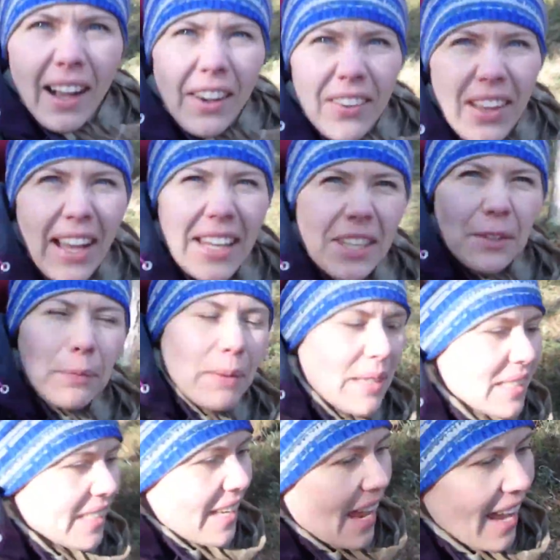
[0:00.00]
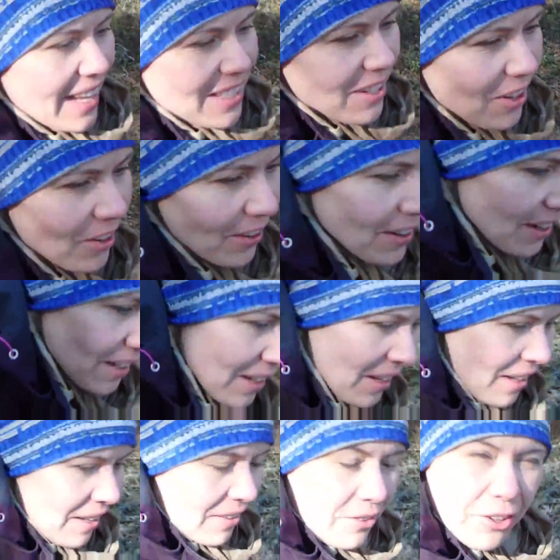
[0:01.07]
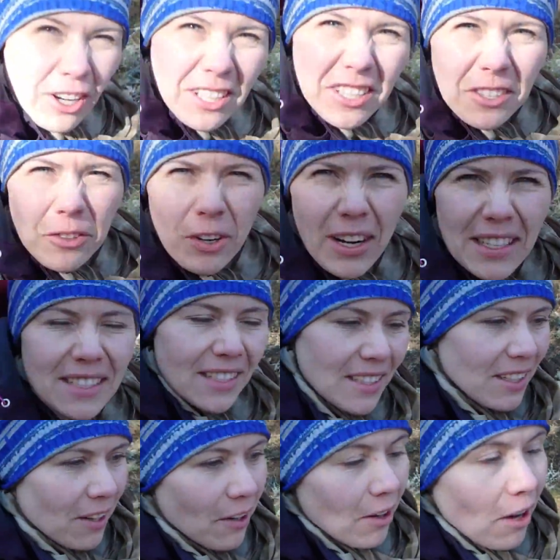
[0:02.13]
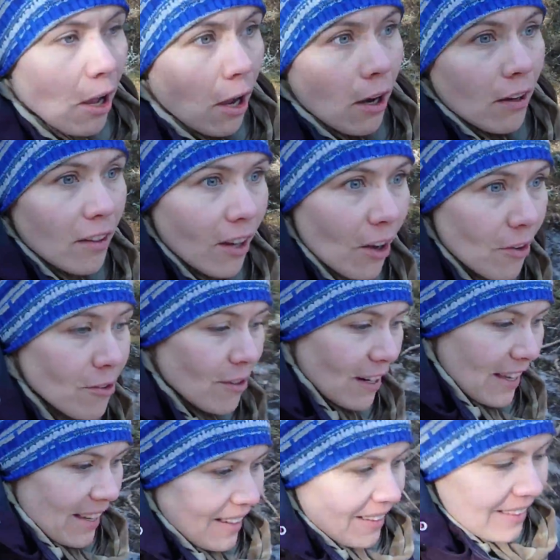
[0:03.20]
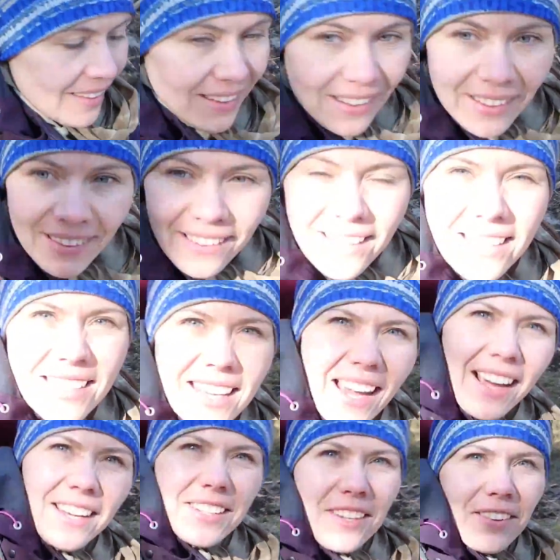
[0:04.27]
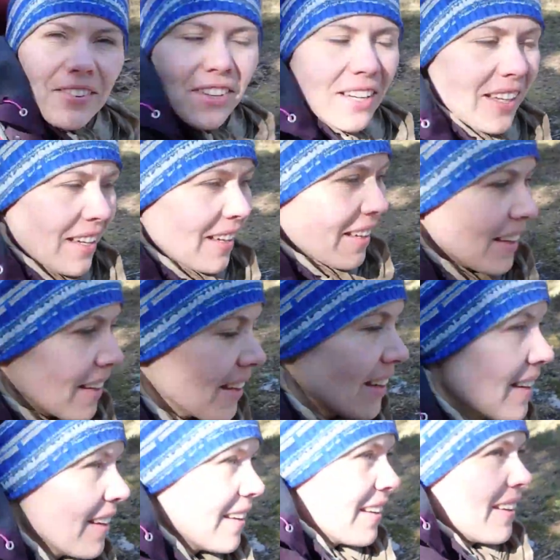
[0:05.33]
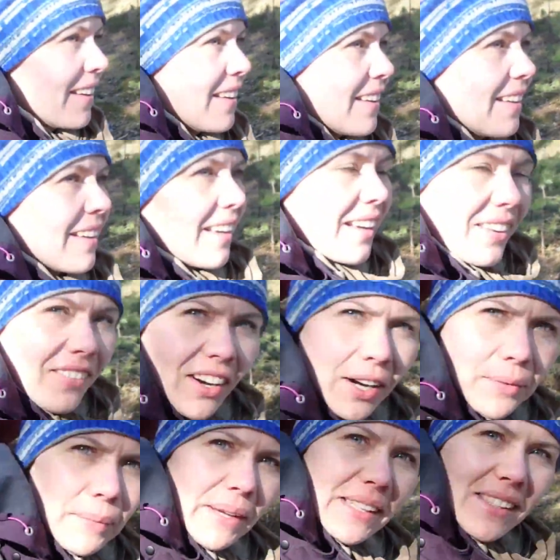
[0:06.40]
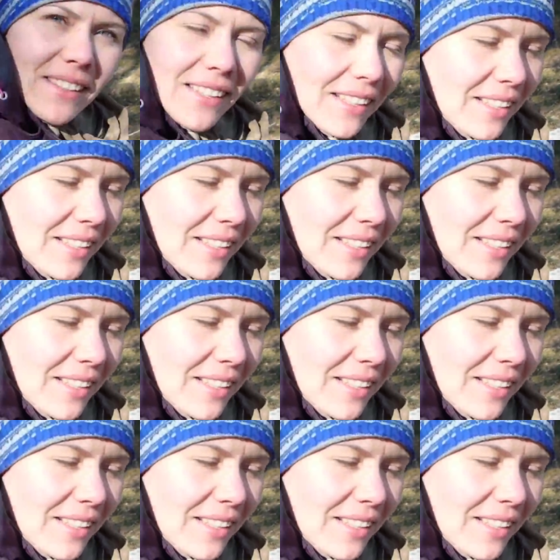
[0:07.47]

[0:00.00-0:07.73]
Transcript: How can you be sad or frustrated or lonely in this kind of environment?